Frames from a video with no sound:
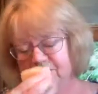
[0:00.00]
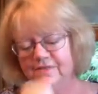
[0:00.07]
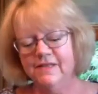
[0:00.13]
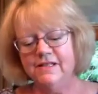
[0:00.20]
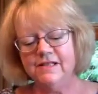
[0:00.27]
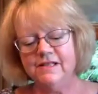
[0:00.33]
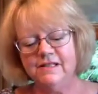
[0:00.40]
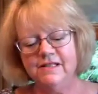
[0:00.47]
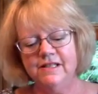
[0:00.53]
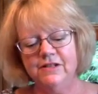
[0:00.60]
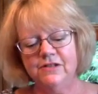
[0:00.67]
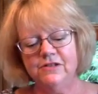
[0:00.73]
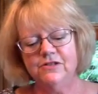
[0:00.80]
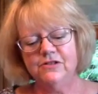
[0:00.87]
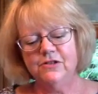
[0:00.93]
this is
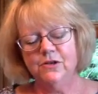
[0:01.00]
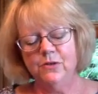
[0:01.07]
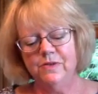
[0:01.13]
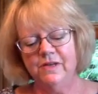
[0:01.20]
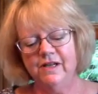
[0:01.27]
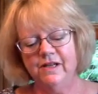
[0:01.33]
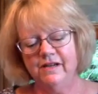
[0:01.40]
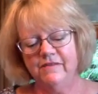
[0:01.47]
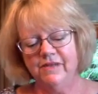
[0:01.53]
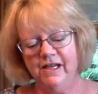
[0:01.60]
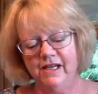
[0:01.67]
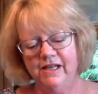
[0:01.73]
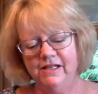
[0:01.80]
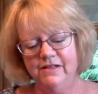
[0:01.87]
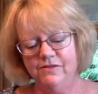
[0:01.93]
knitter's soap that I
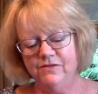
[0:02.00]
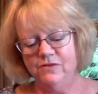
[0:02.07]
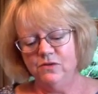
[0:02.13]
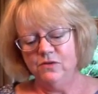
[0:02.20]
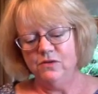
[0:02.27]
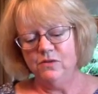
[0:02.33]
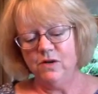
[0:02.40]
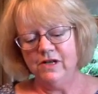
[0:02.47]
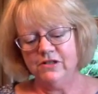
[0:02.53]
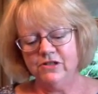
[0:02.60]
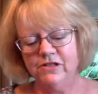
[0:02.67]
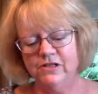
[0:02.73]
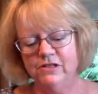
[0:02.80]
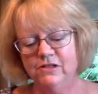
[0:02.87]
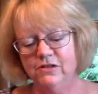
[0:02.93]
made for
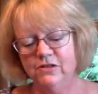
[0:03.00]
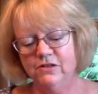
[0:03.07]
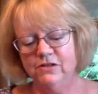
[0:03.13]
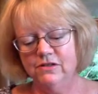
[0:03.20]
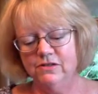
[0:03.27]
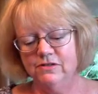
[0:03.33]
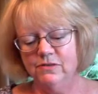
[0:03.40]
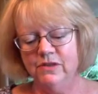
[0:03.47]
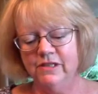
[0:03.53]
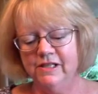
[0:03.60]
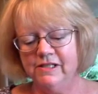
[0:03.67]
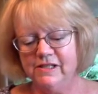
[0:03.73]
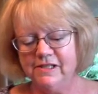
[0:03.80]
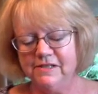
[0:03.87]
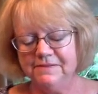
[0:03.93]
washing your
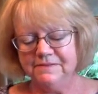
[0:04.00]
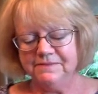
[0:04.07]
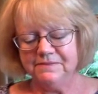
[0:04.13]
woolens.